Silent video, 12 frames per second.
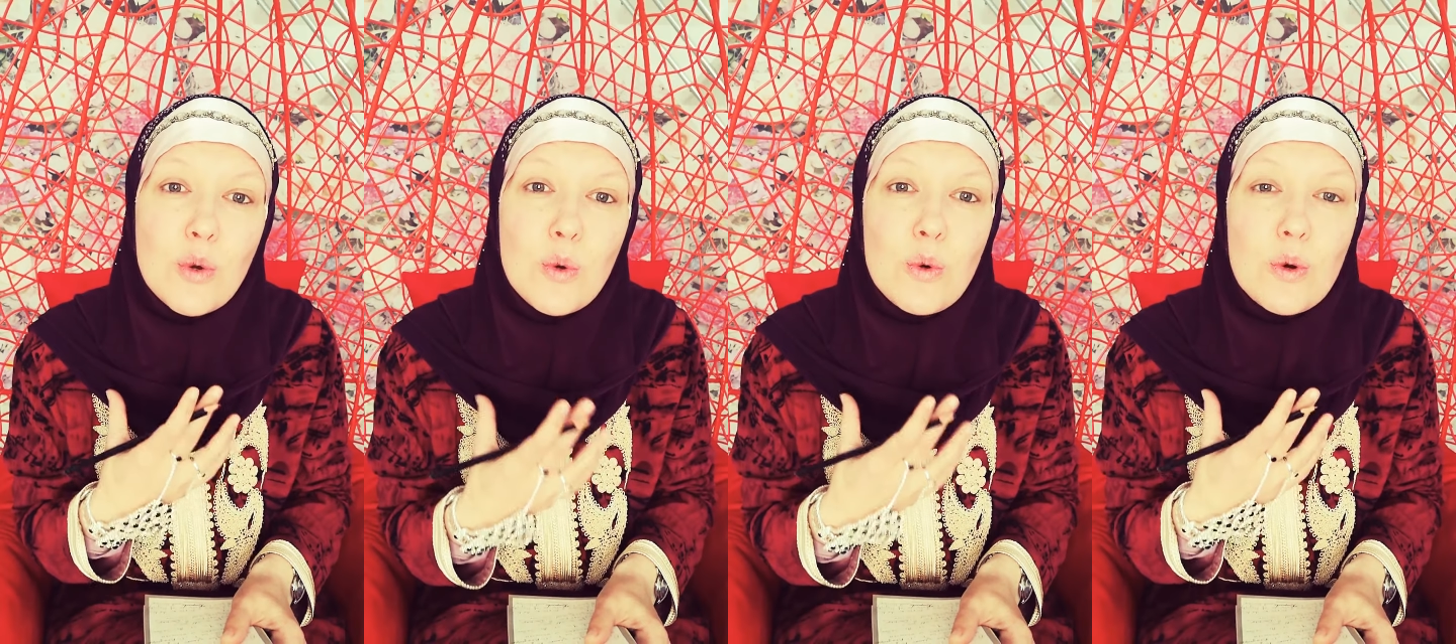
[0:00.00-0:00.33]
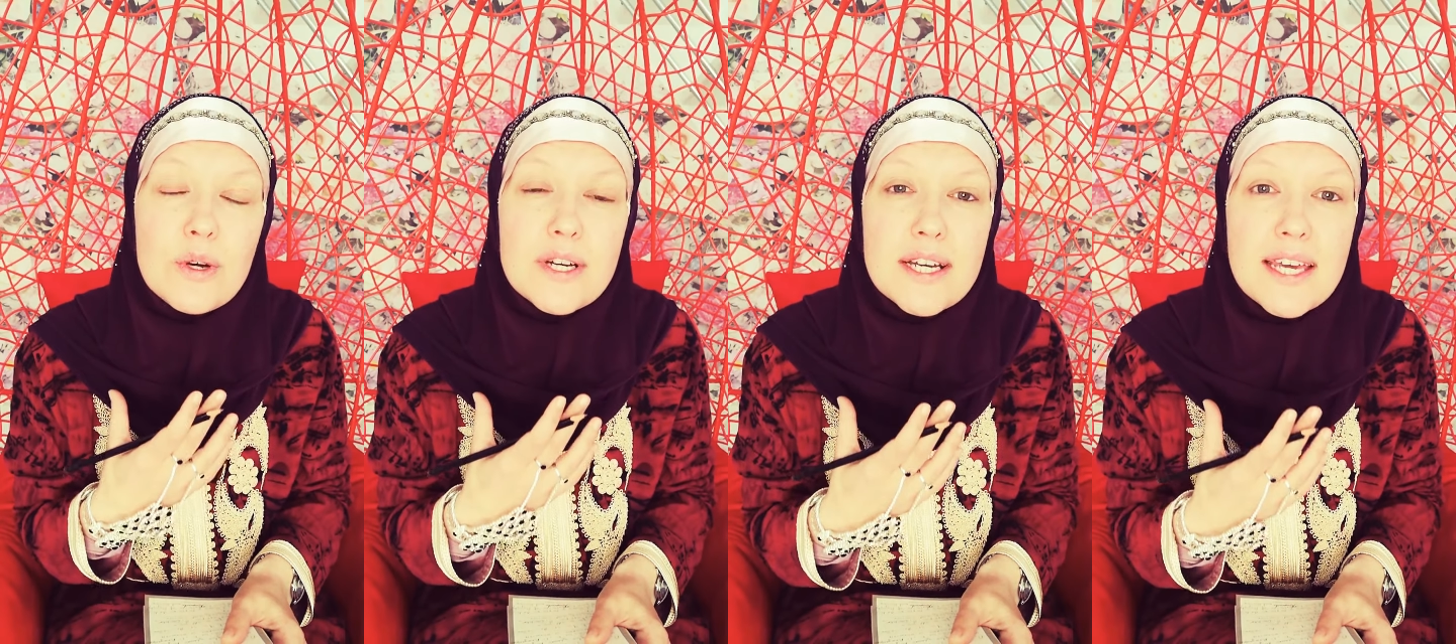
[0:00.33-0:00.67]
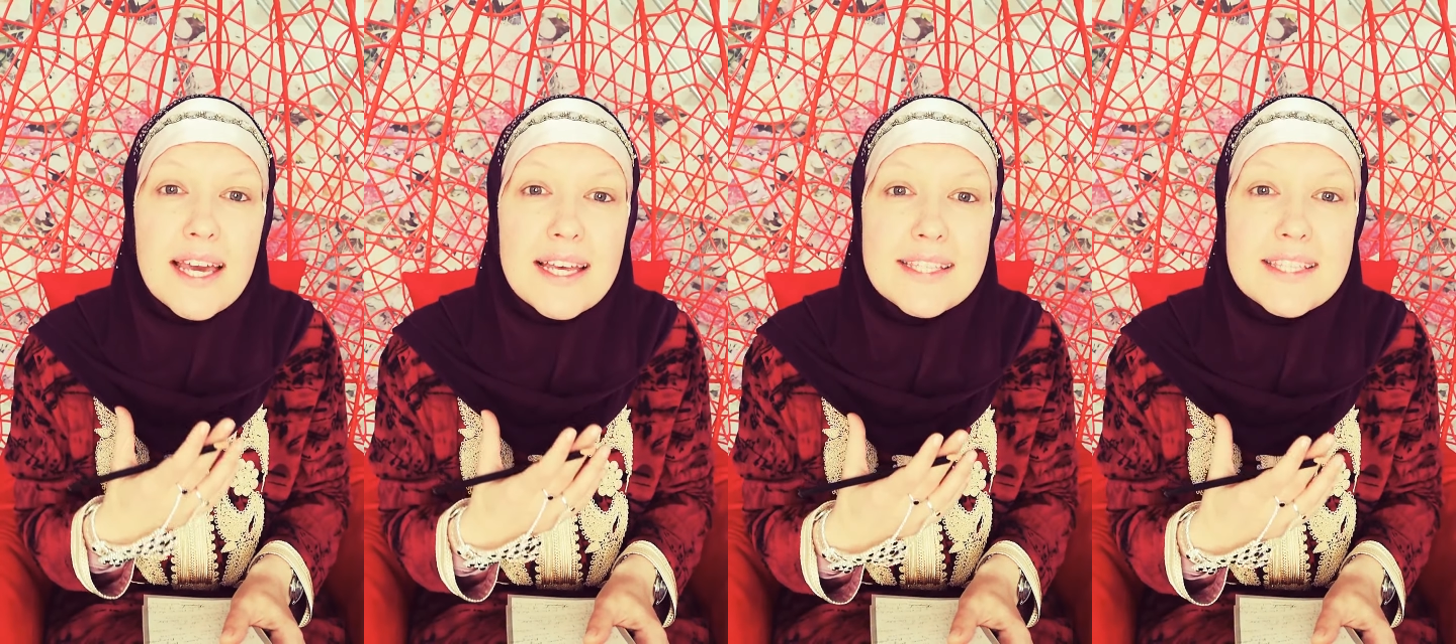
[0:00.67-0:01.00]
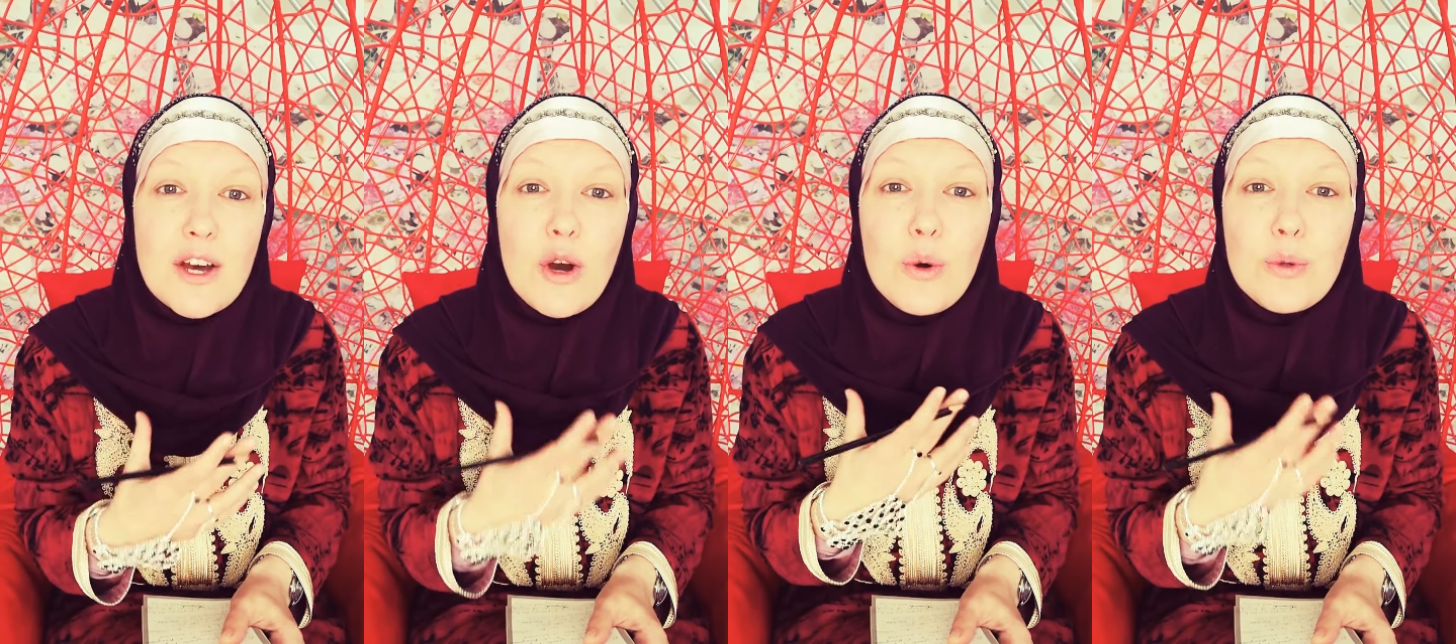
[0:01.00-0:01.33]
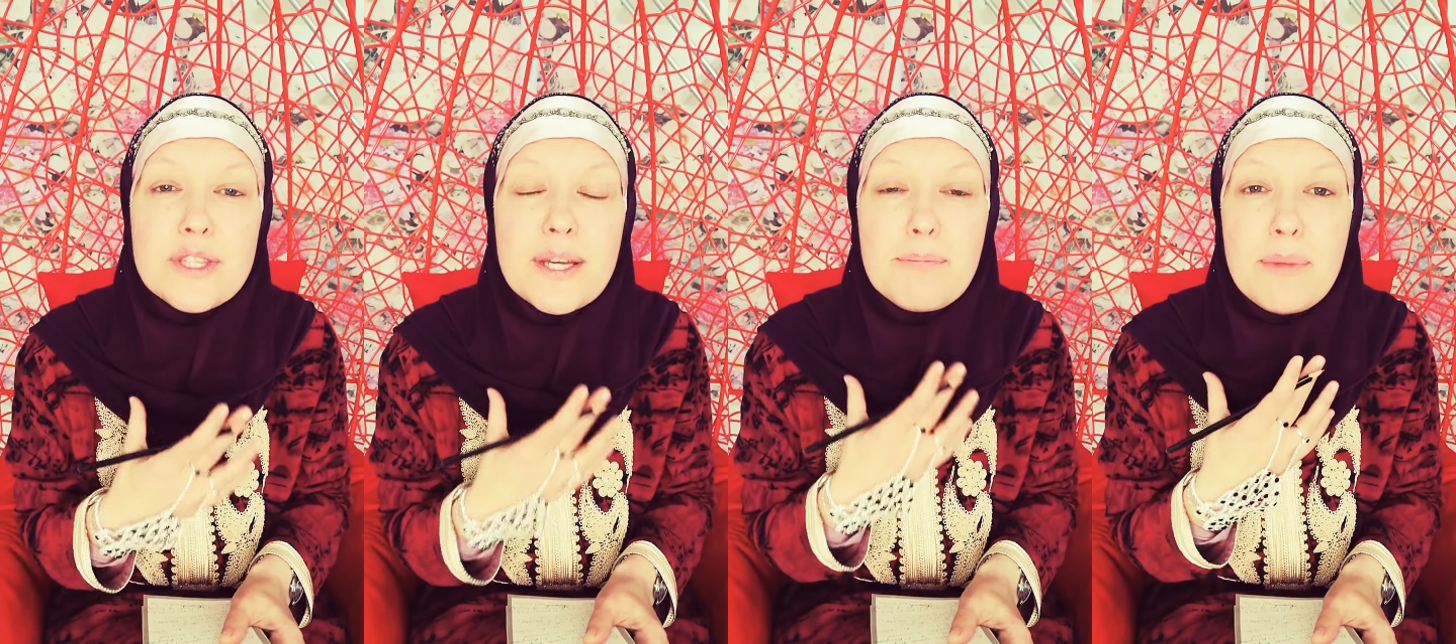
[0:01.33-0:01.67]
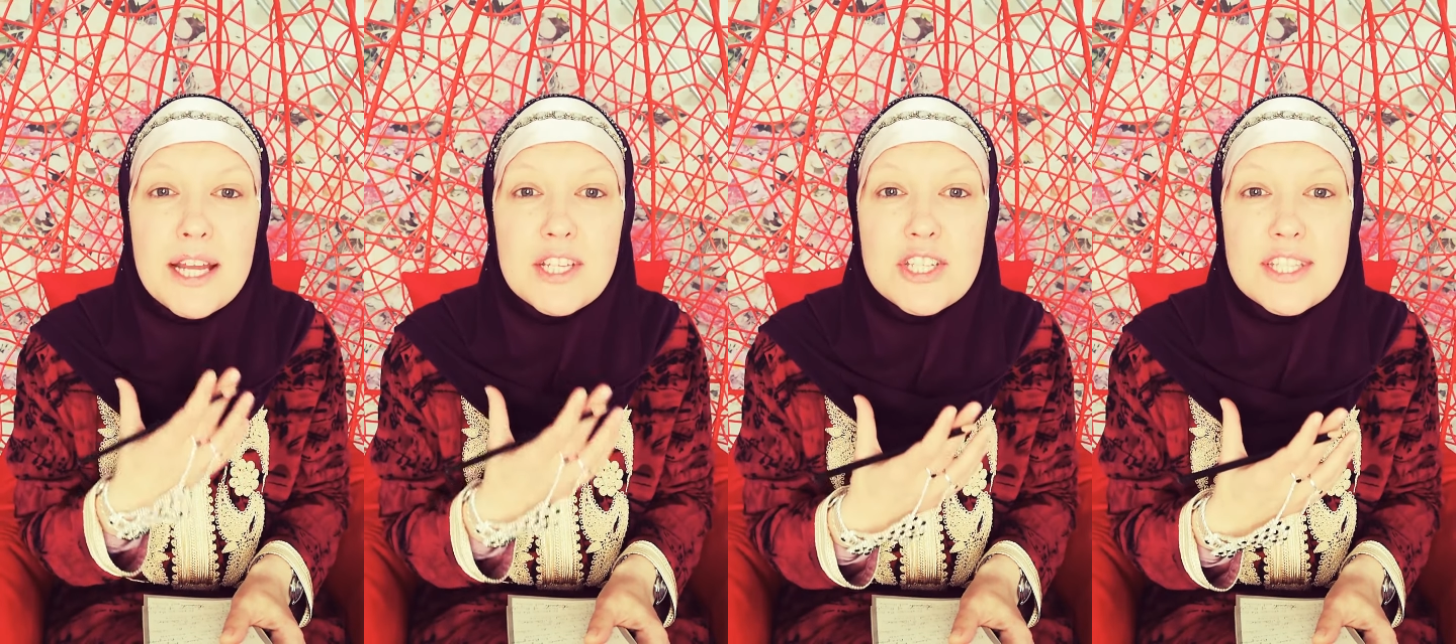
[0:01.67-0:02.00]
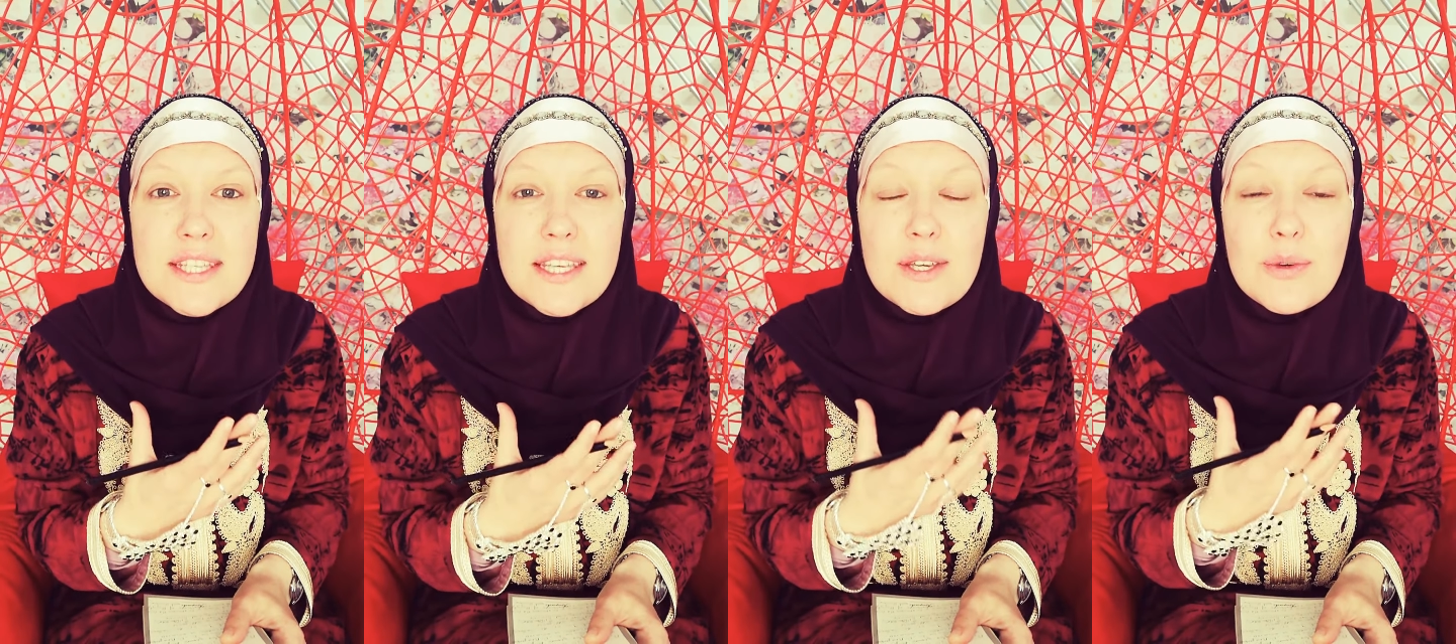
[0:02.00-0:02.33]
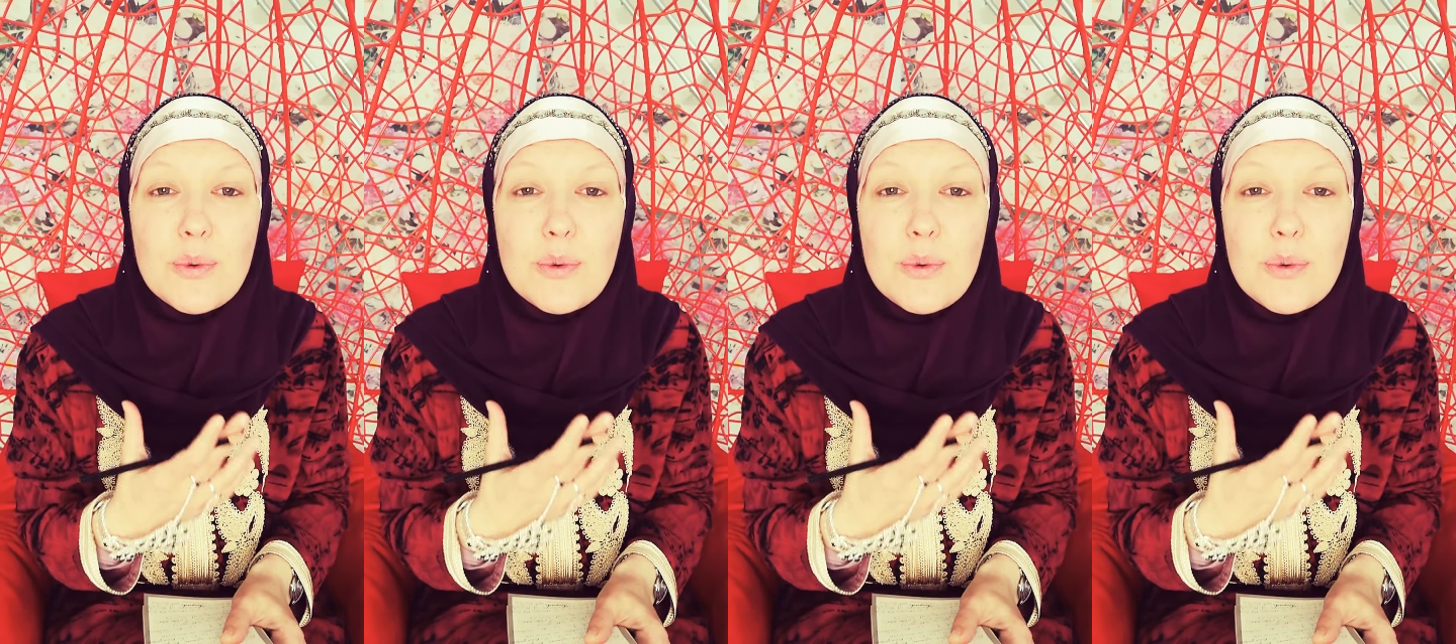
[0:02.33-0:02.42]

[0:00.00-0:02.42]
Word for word: who has all the majesty,